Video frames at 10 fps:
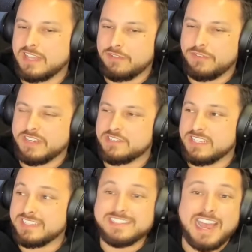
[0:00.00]
finish
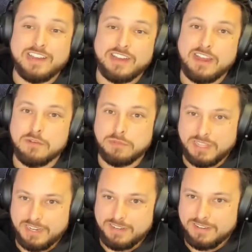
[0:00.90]
the entire
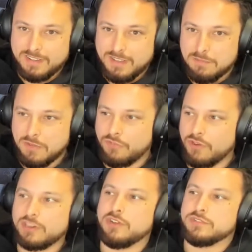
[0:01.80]
airplane
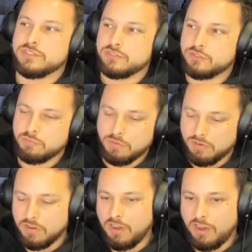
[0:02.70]
before it goes super
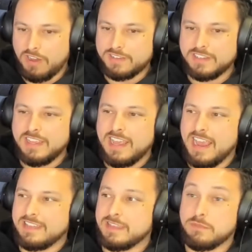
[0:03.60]
hot
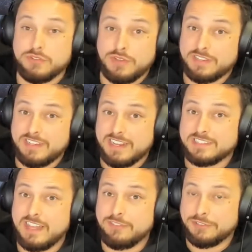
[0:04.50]
and then moves you on to the
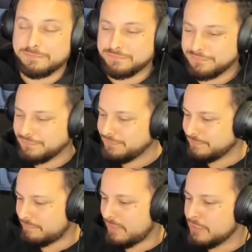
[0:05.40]
next level.
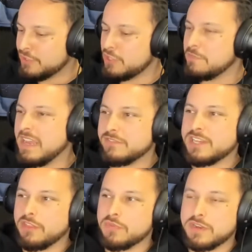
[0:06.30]
So you may have
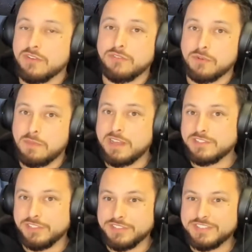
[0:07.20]
done 3 or 4
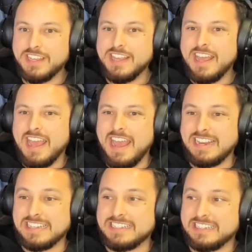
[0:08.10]
puzzles and
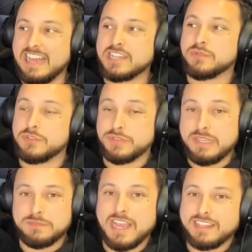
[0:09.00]
get to the last one. You
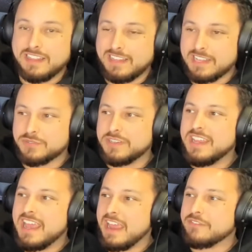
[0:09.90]
keep dying the last one.
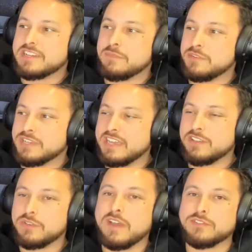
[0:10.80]
Every time you die
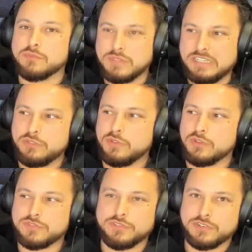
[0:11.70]
there, you have to redo
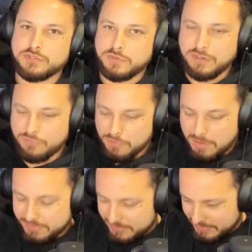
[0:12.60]
those first 3 or 4
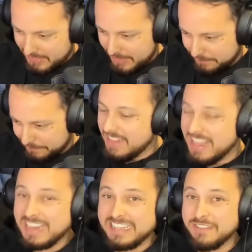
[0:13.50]
puzzles again. And
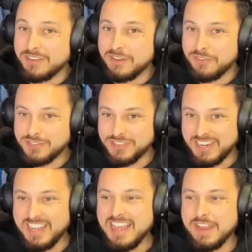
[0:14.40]
that can get very
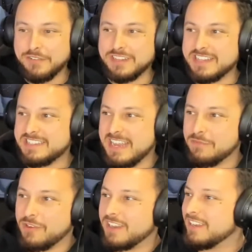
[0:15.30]
frustrating. If you're in the same
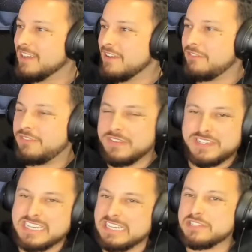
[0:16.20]
one
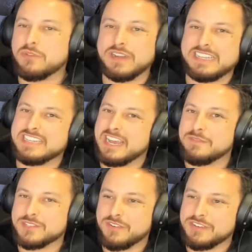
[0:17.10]
15, 20
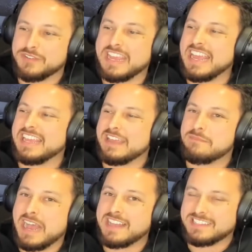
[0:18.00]
times over, you can't get
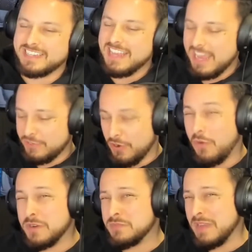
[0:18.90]
past it. And you're
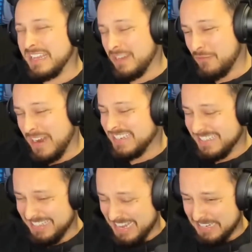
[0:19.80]
always making it right to
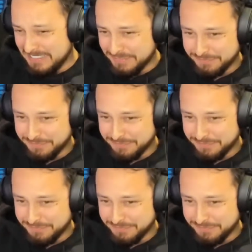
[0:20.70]
the end.